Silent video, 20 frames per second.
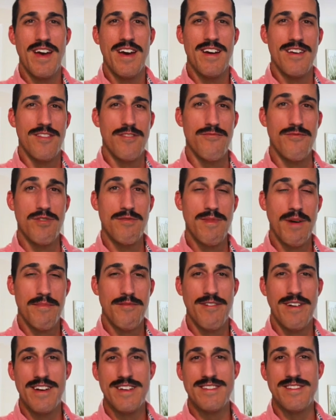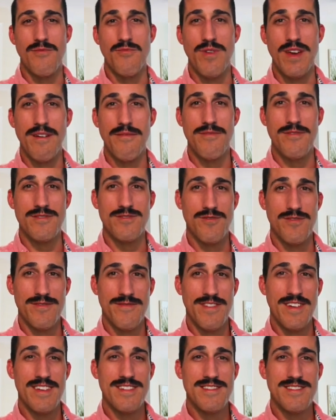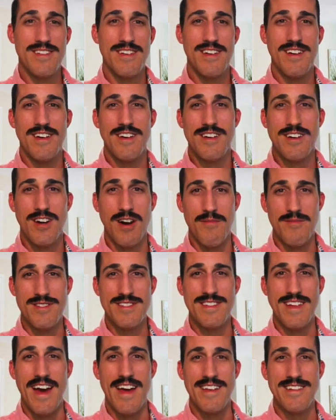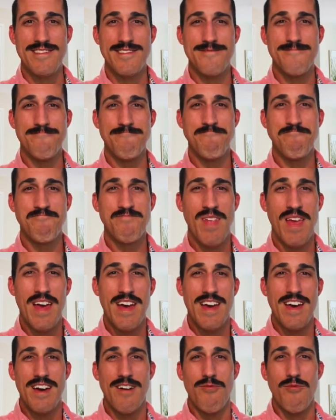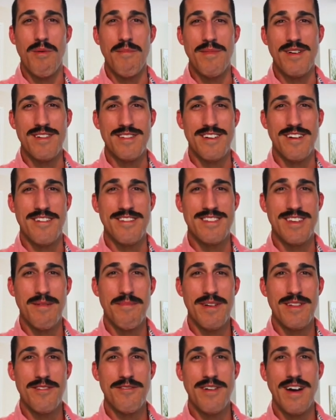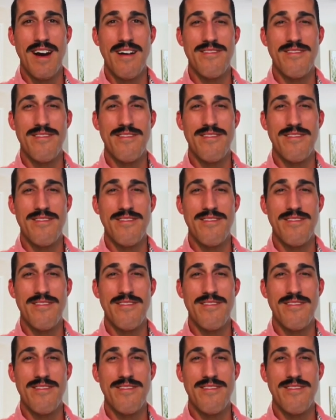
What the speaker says: the room upgrades and waived resort fees come with status. One military tip I do have